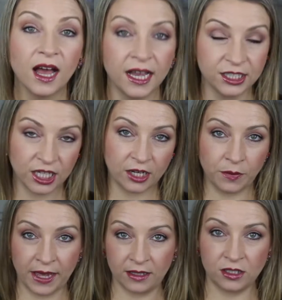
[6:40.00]

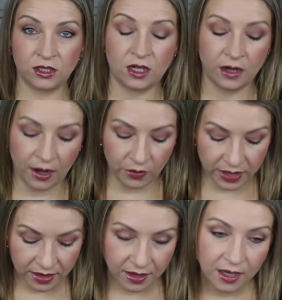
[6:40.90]
eyeshadow palette to start out
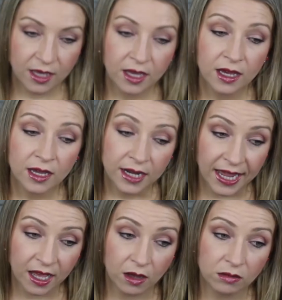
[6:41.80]
with.
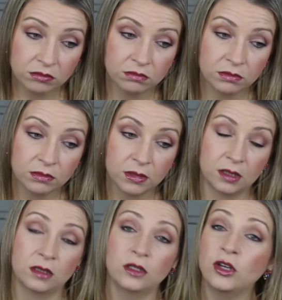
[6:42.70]
Now,
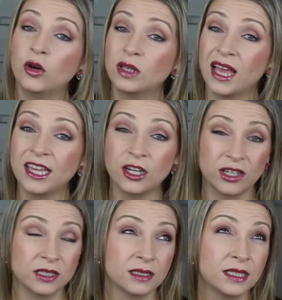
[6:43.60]
no
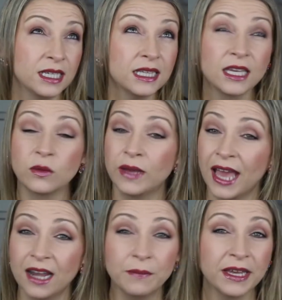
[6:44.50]
liner. See, like, we
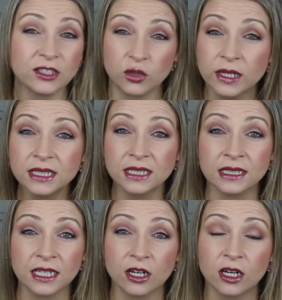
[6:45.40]
had to make
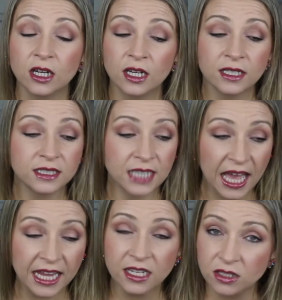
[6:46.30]
choices here.
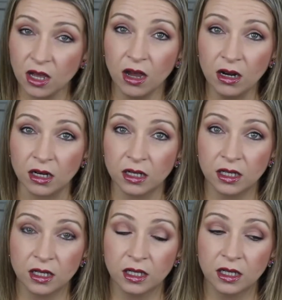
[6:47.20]
10 is hard.
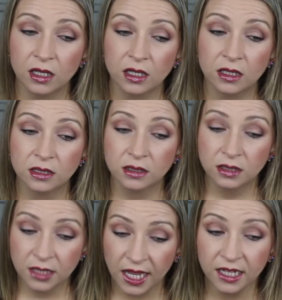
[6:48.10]

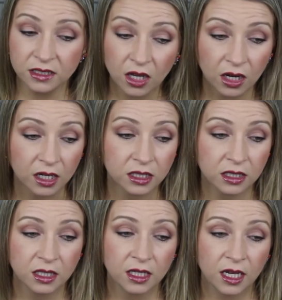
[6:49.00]
10 is
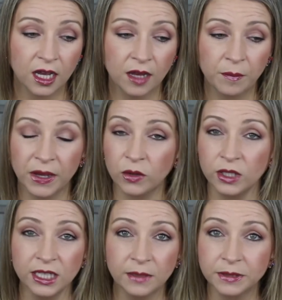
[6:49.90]
hard. My
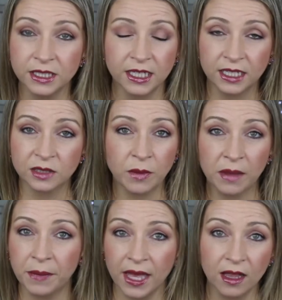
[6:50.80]
only lipstick is
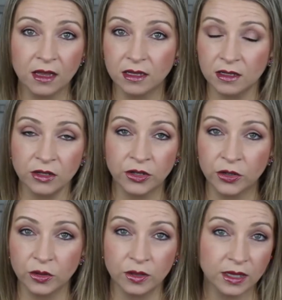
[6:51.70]
my Belle
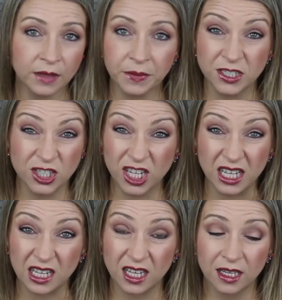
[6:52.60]
Nude Lip and
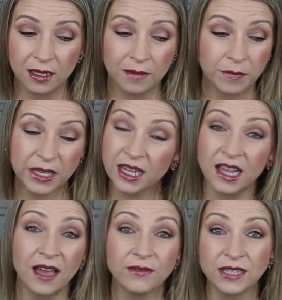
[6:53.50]
Cheek, but yet
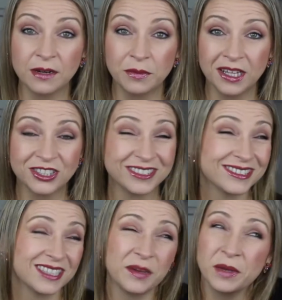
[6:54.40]
I have 10
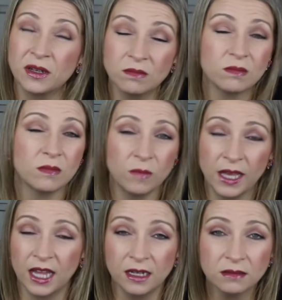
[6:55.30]
blushes. I mean,
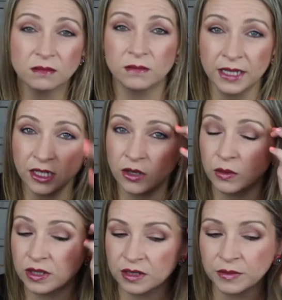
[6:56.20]
we had to
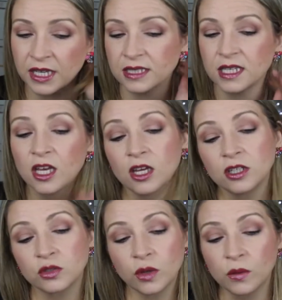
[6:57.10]
go with some things.
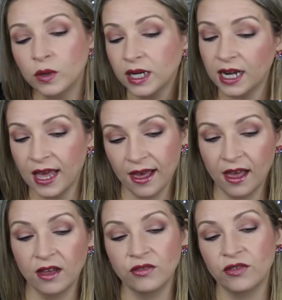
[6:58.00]
So I wouldn't
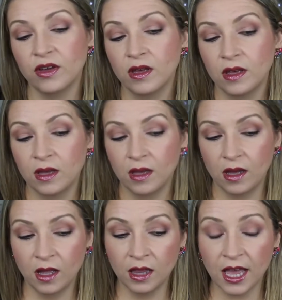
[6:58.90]
have
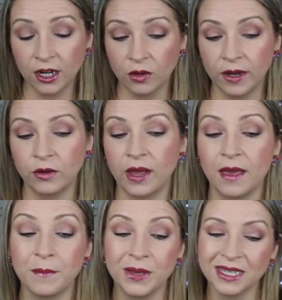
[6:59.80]
a liner right
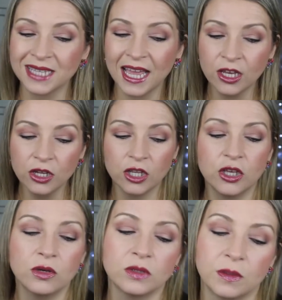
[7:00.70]
away because I could
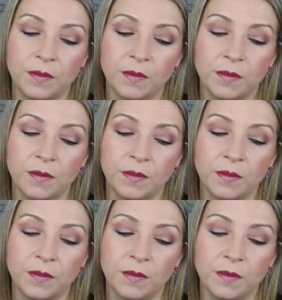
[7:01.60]
use,